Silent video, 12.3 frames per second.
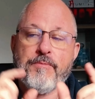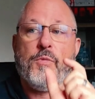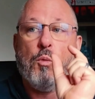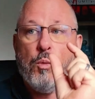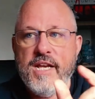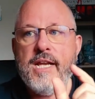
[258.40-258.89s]

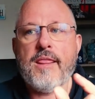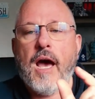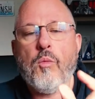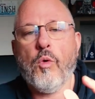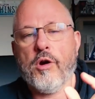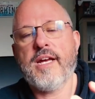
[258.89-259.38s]
We need
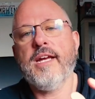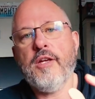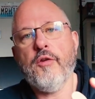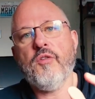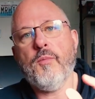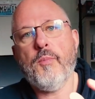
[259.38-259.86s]
that working
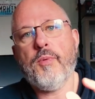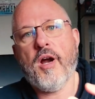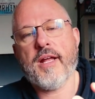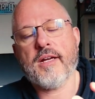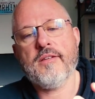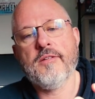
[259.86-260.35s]
usable
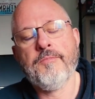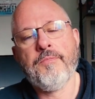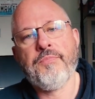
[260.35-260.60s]
product.